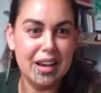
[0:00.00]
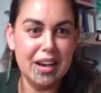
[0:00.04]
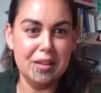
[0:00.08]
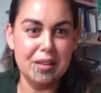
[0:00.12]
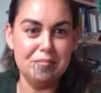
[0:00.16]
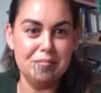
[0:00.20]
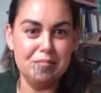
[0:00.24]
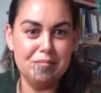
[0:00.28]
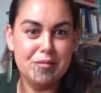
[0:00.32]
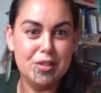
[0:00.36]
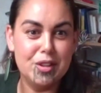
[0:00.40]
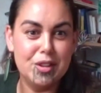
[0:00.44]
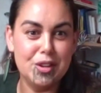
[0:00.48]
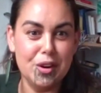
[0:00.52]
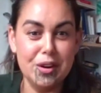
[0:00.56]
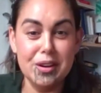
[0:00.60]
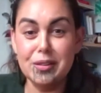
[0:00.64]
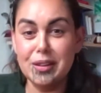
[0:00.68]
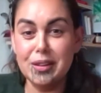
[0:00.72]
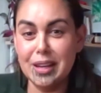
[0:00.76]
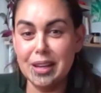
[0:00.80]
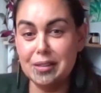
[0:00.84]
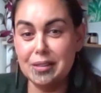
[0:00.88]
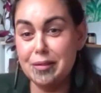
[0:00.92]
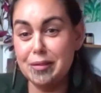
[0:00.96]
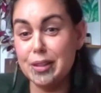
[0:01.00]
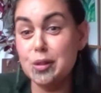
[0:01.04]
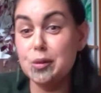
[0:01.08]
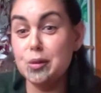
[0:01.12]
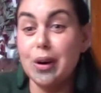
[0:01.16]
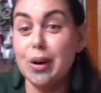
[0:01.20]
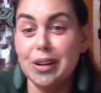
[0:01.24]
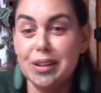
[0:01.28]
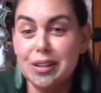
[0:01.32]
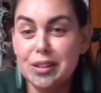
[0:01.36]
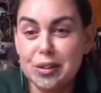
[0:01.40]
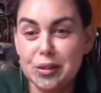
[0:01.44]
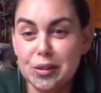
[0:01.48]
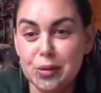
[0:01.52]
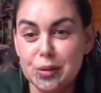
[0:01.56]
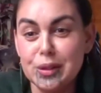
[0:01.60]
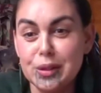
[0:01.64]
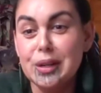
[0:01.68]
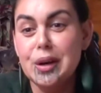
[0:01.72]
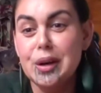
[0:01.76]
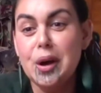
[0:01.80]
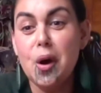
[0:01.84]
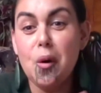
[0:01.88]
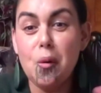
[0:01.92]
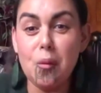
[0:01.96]
Um, you know, it gave us one little,
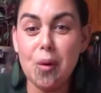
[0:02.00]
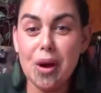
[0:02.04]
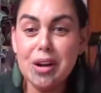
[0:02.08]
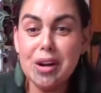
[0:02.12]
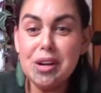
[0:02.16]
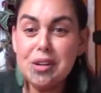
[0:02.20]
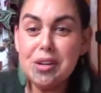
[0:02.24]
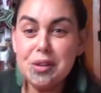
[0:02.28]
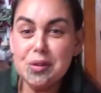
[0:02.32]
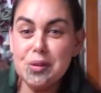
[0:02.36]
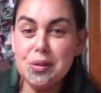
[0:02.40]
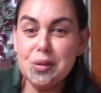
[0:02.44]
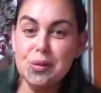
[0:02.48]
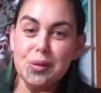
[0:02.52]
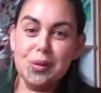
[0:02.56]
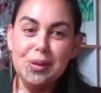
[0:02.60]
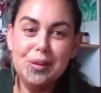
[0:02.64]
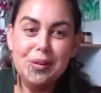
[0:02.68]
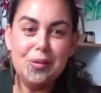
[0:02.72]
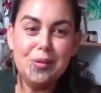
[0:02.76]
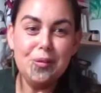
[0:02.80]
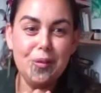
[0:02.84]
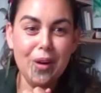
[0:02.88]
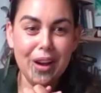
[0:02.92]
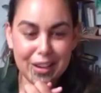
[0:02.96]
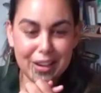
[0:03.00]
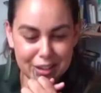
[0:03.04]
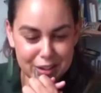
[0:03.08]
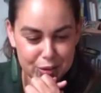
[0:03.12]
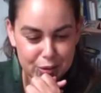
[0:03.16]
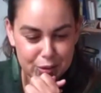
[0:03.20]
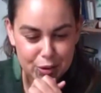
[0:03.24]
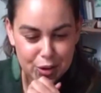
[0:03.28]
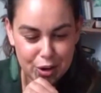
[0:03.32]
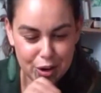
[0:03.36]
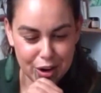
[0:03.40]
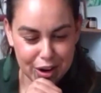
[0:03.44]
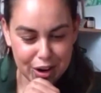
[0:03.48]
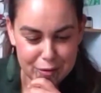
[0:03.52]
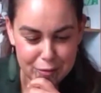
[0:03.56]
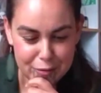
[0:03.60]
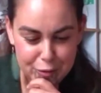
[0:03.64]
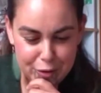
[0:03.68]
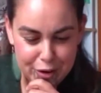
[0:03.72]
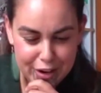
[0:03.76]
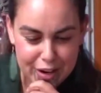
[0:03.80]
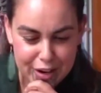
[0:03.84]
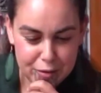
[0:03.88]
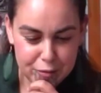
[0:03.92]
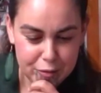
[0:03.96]
one little, one little kai
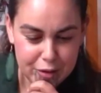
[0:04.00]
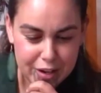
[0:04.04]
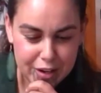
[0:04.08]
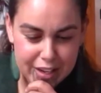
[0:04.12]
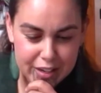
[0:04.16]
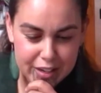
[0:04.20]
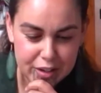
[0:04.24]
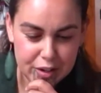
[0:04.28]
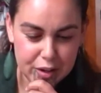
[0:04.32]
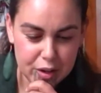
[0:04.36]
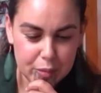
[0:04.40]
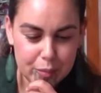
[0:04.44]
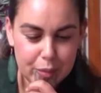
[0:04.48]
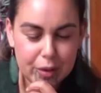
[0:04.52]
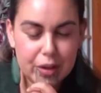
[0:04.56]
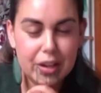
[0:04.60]
for our whānau.